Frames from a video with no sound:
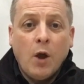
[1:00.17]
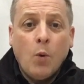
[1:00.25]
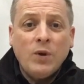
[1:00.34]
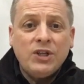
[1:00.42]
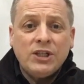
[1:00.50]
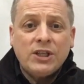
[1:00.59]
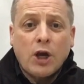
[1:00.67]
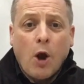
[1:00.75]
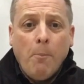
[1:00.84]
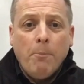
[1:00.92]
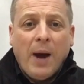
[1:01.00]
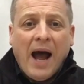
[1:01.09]
which is a
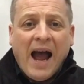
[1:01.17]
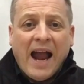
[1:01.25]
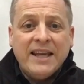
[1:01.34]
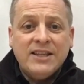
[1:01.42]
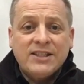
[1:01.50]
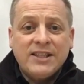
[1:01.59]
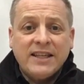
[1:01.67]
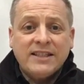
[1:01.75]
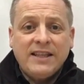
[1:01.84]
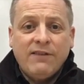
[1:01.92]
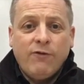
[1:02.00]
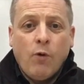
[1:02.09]
combined
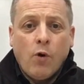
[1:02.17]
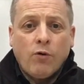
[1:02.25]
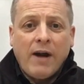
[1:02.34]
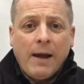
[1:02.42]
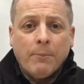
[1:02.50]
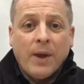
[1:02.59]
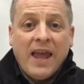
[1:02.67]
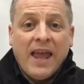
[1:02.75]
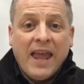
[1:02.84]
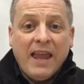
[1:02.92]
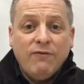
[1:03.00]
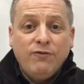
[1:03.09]
64 amp
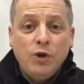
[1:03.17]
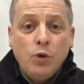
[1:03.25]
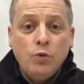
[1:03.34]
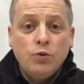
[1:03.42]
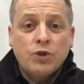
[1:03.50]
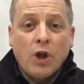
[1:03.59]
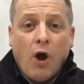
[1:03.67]
if used